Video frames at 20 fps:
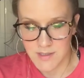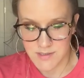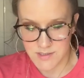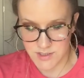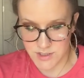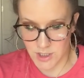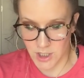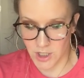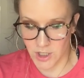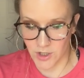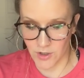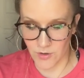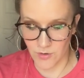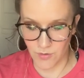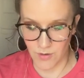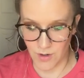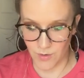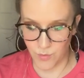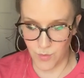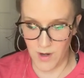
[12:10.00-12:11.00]

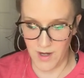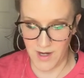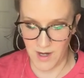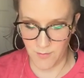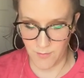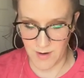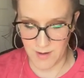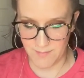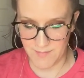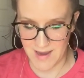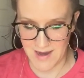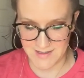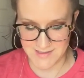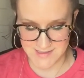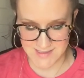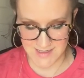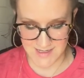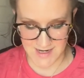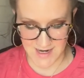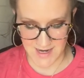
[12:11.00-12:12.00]
So when I went back
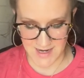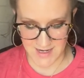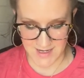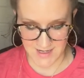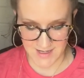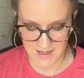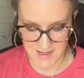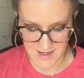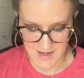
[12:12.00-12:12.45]
today,